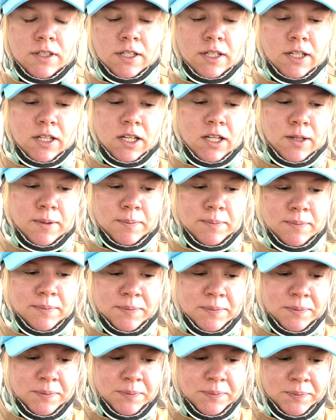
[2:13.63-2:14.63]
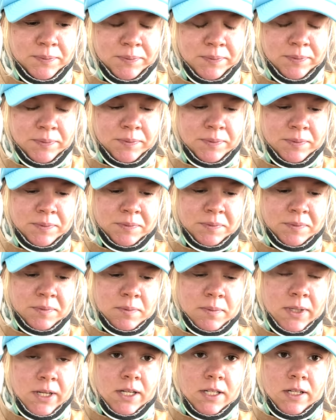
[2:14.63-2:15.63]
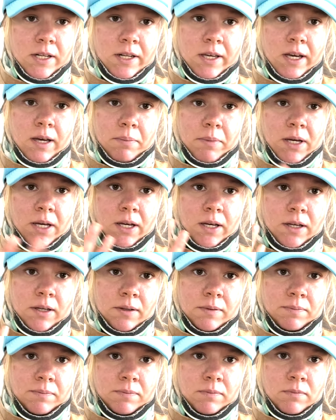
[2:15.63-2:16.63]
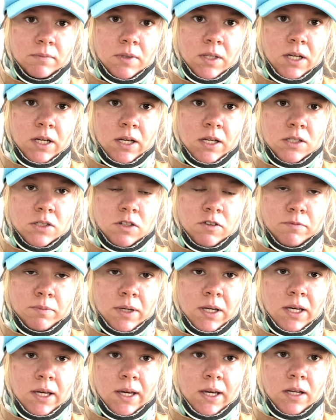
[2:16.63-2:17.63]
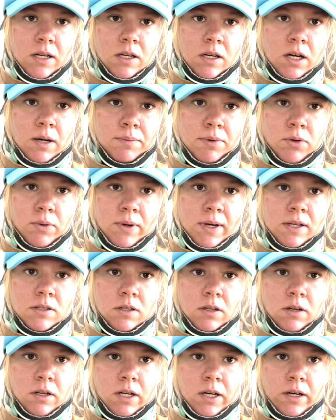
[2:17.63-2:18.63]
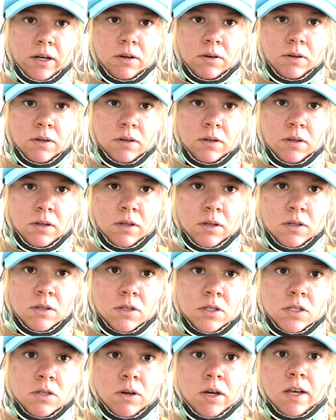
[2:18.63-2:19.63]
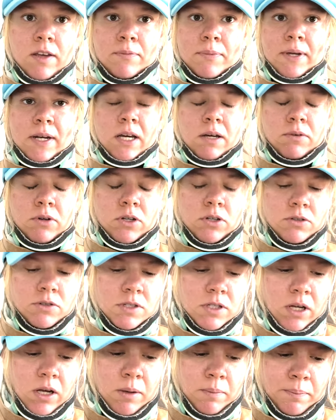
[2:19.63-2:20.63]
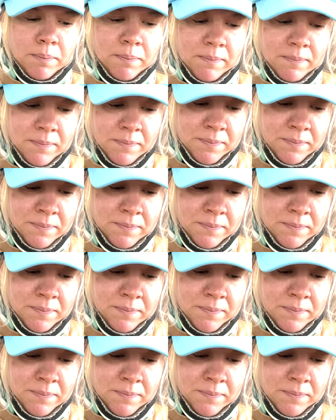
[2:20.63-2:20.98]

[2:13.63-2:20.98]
But I did get my cast off my hand a couple of weeks ago now, so I have been able to do some